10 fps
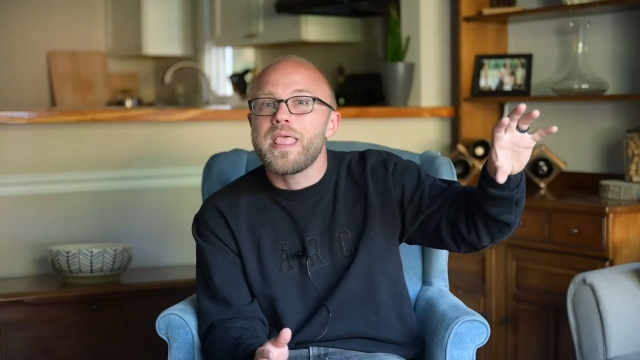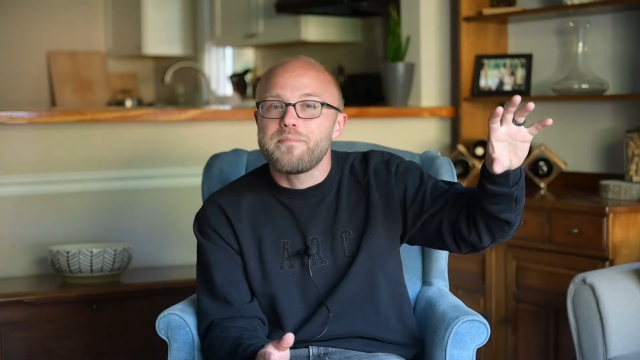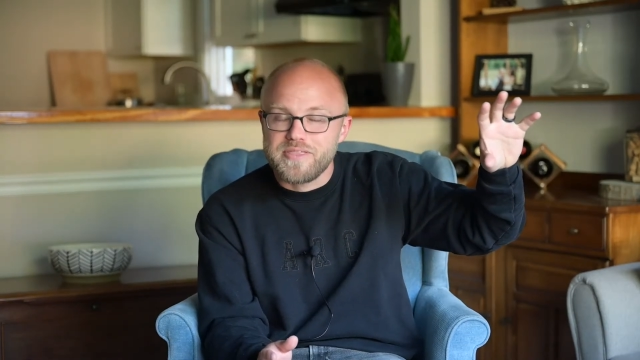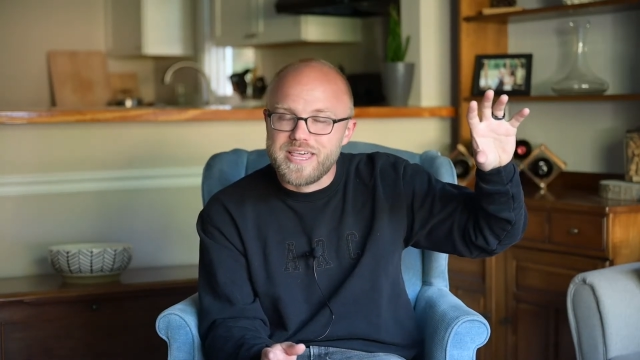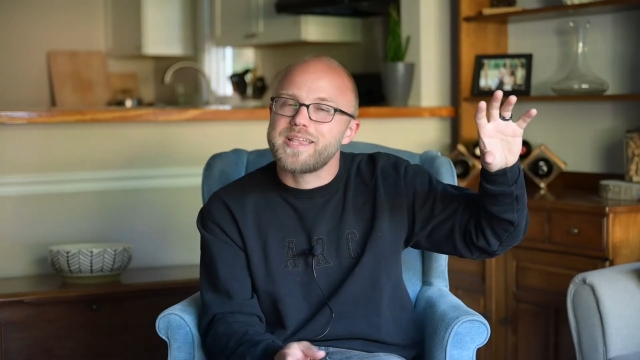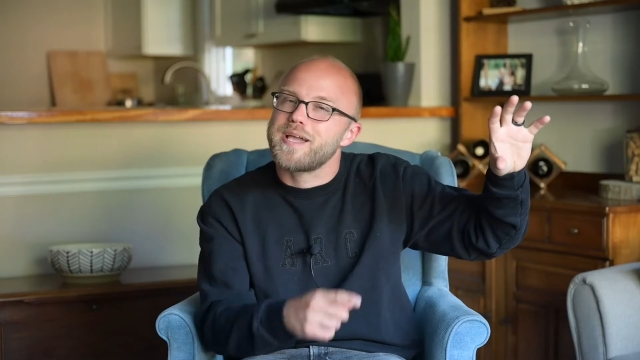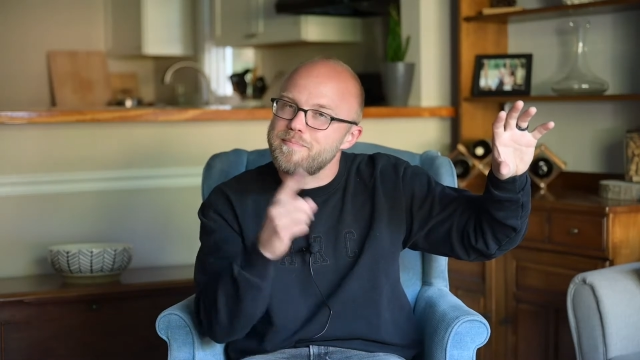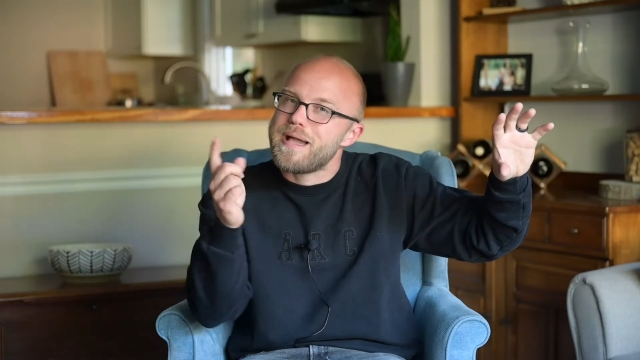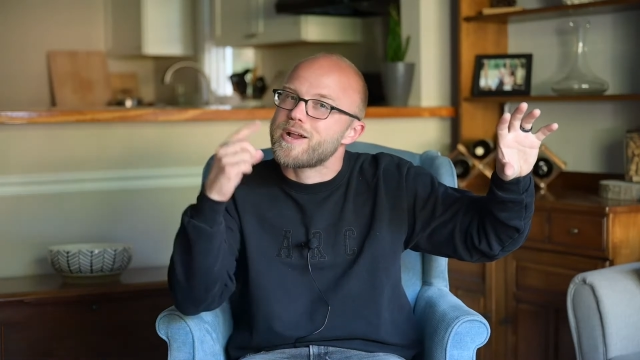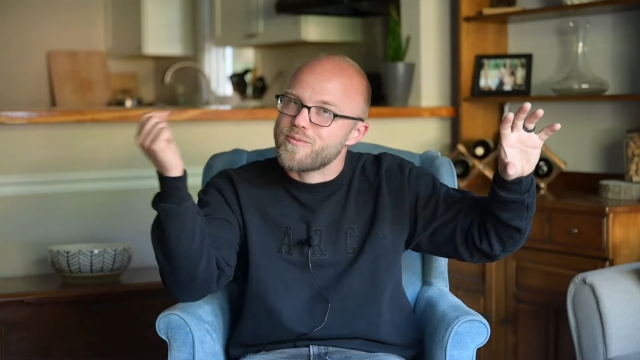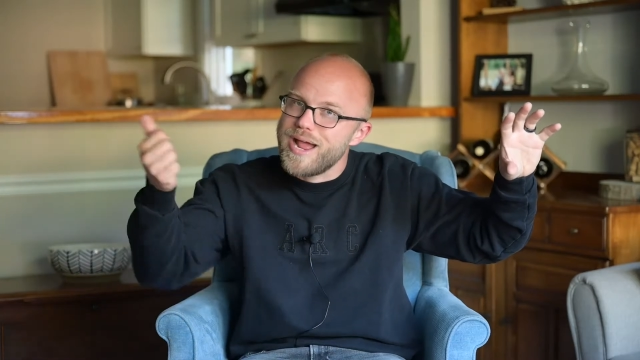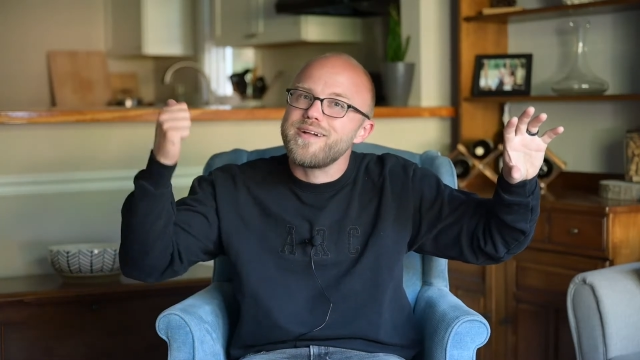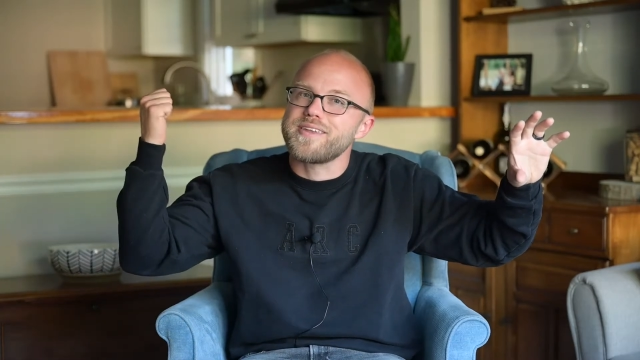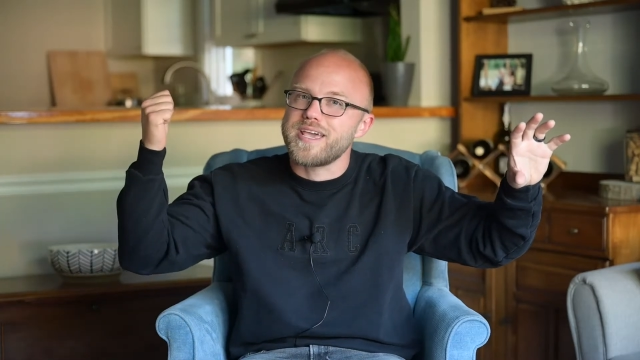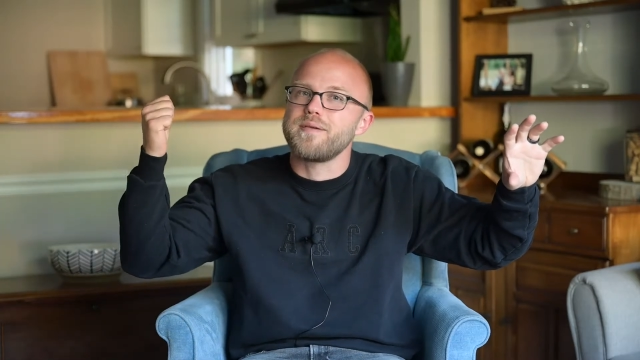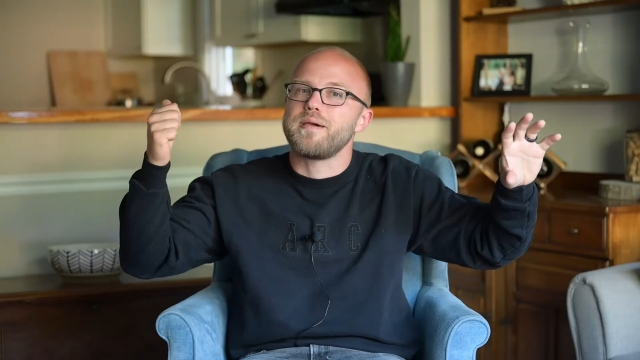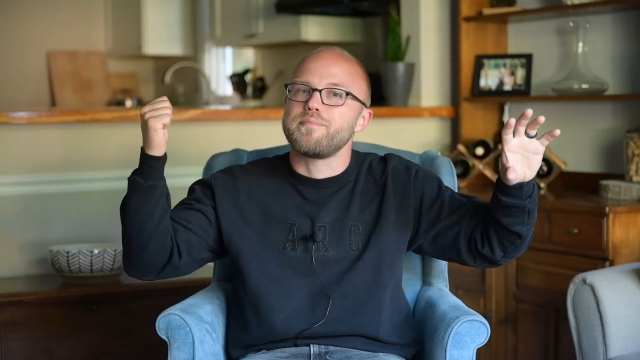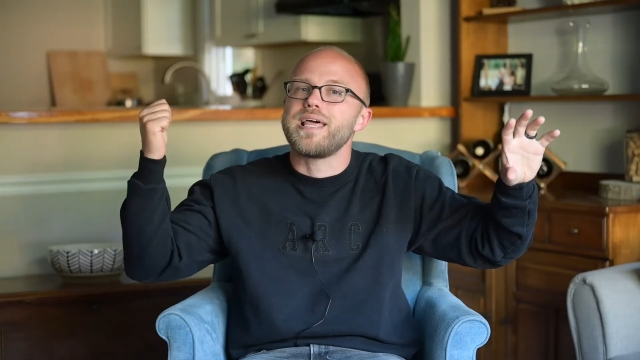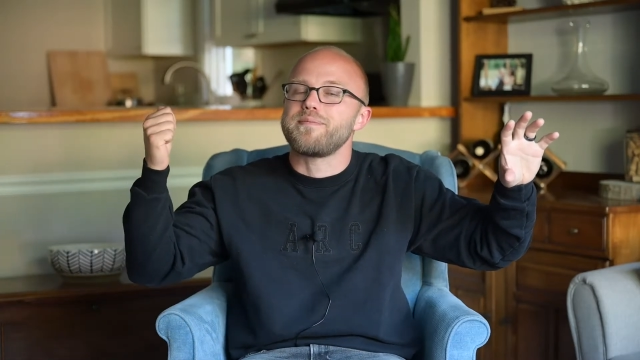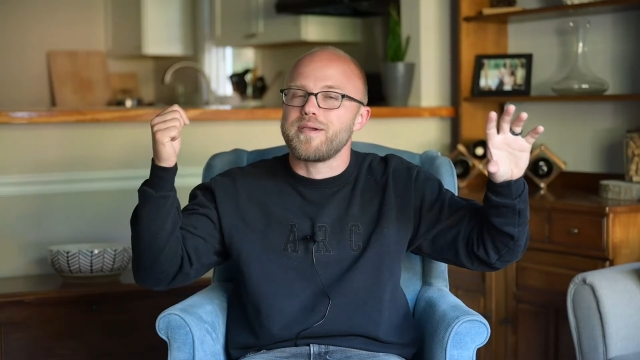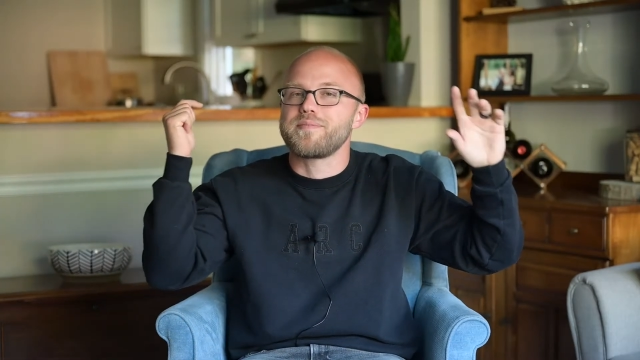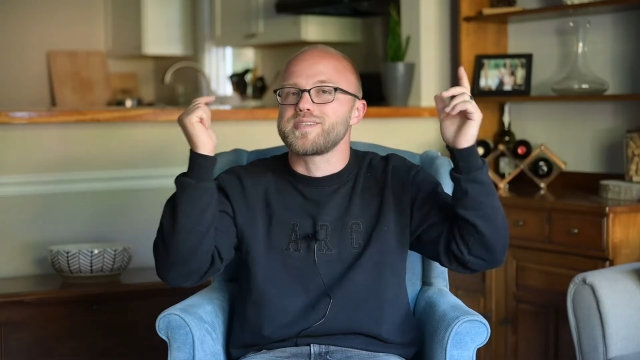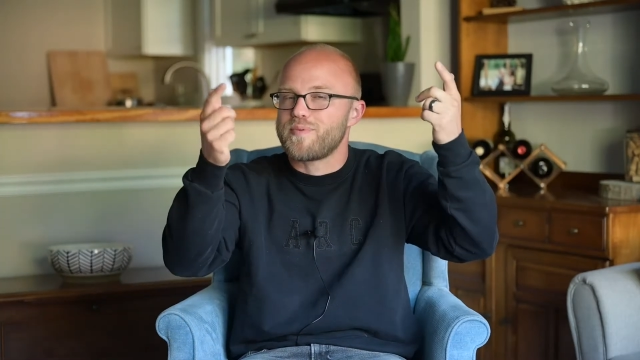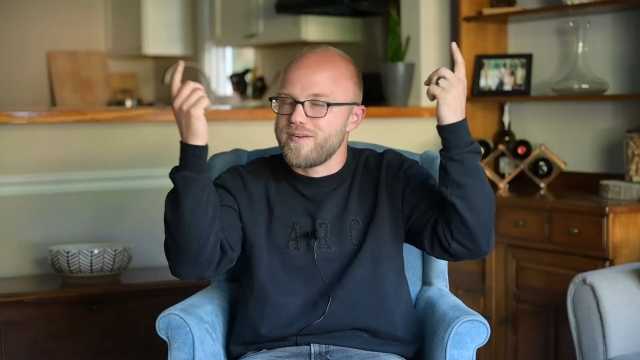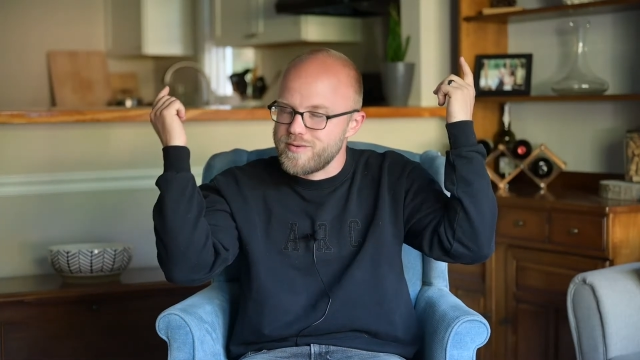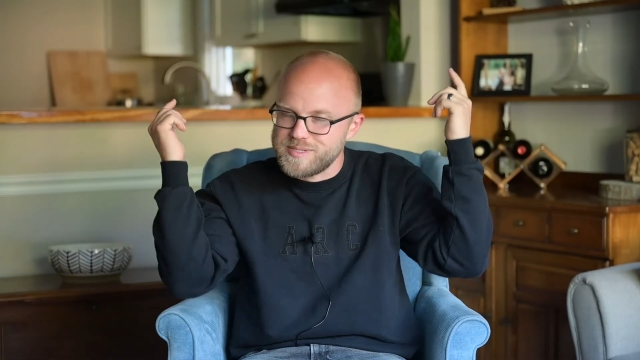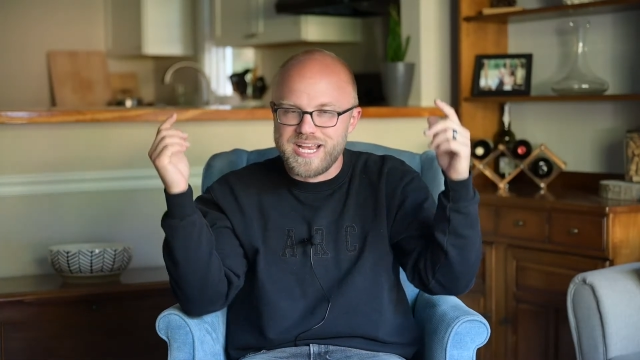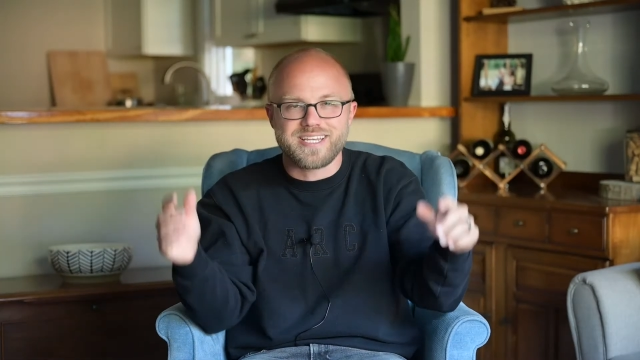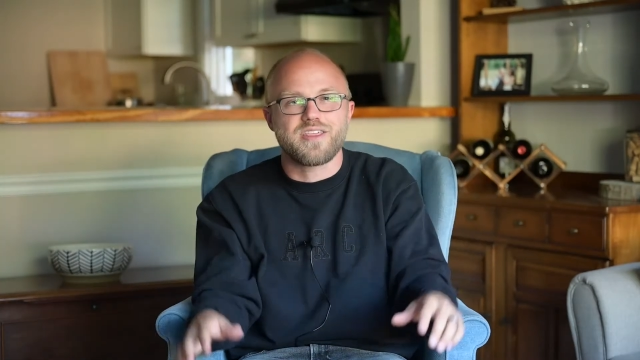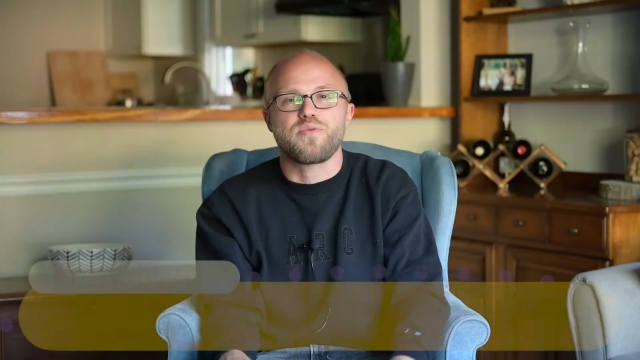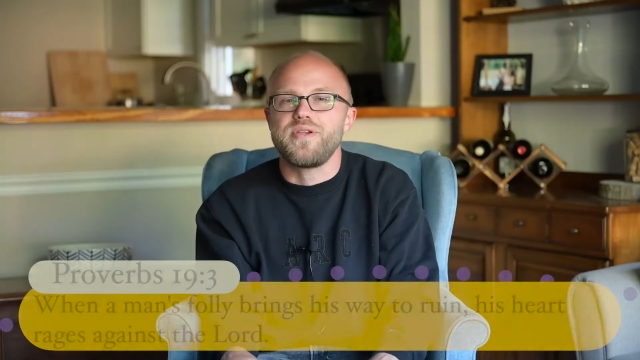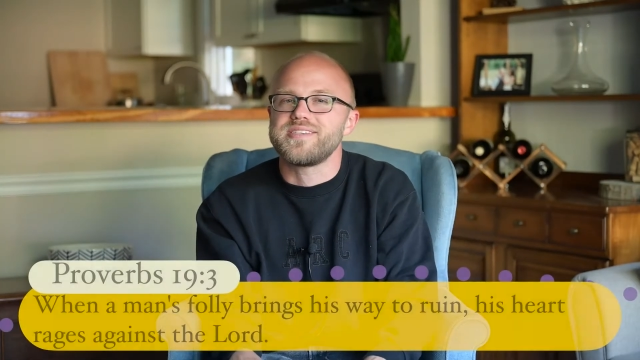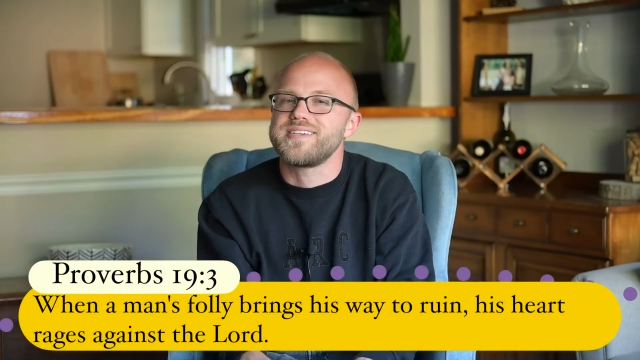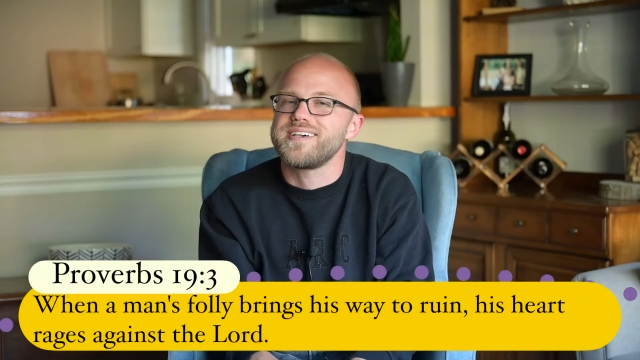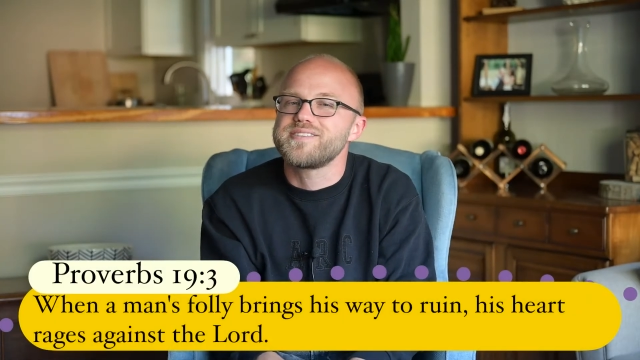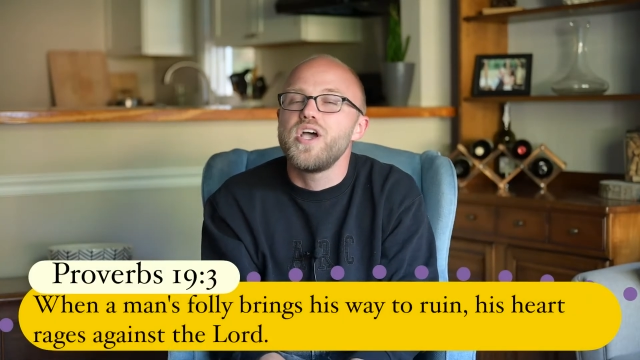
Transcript: but then come back around to him and blame him. Because Proverbs 19:3 says,